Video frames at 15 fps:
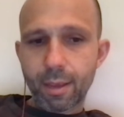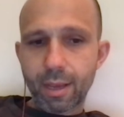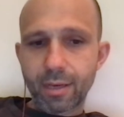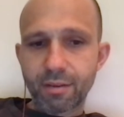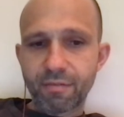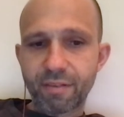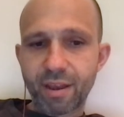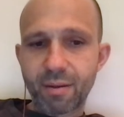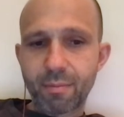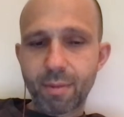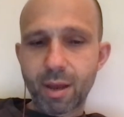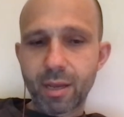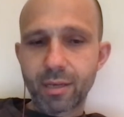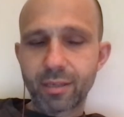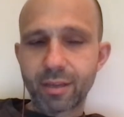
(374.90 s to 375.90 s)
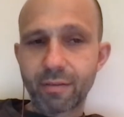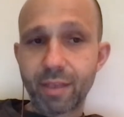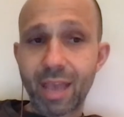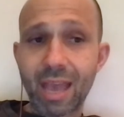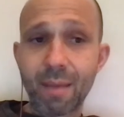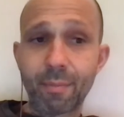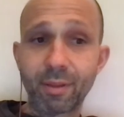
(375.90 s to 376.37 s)
I defend mine. So
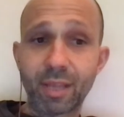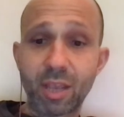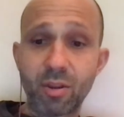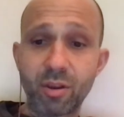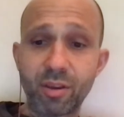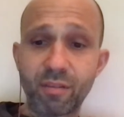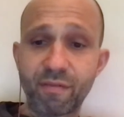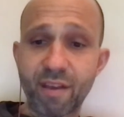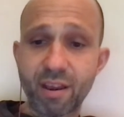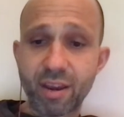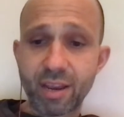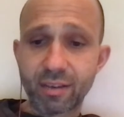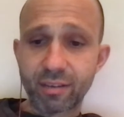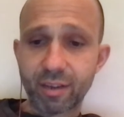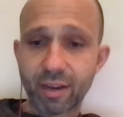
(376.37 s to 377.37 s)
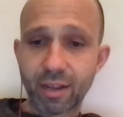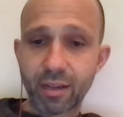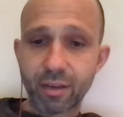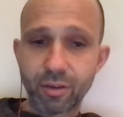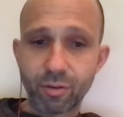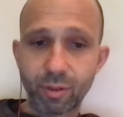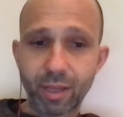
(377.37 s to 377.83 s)
yeah, but then you didn't defend
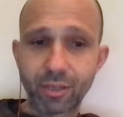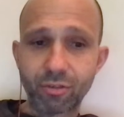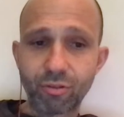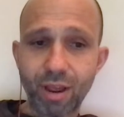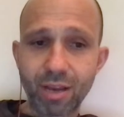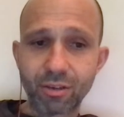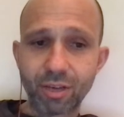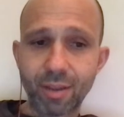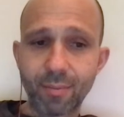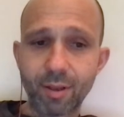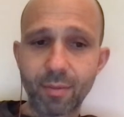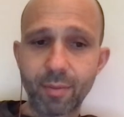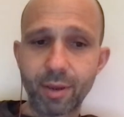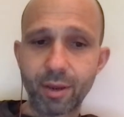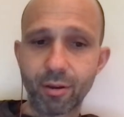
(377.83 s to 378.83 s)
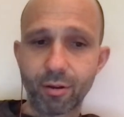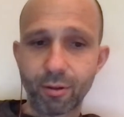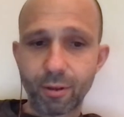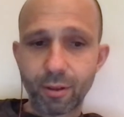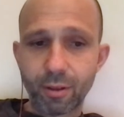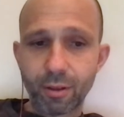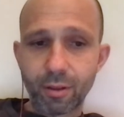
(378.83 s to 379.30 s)
yesterday. You let trash game come in here.
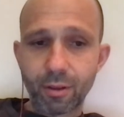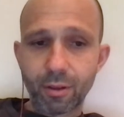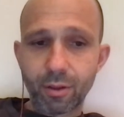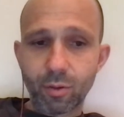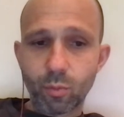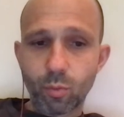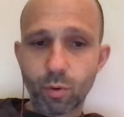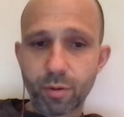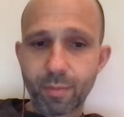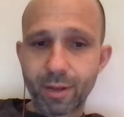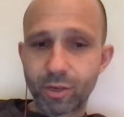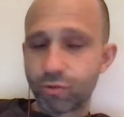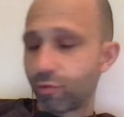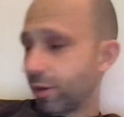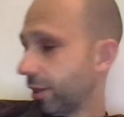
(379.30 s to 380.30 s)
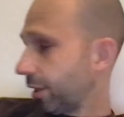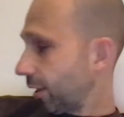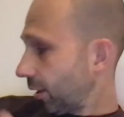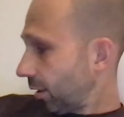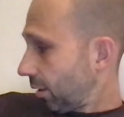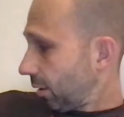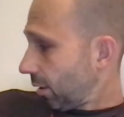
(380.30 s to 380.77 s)
What am I
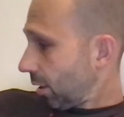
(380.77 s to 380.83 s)
drinking?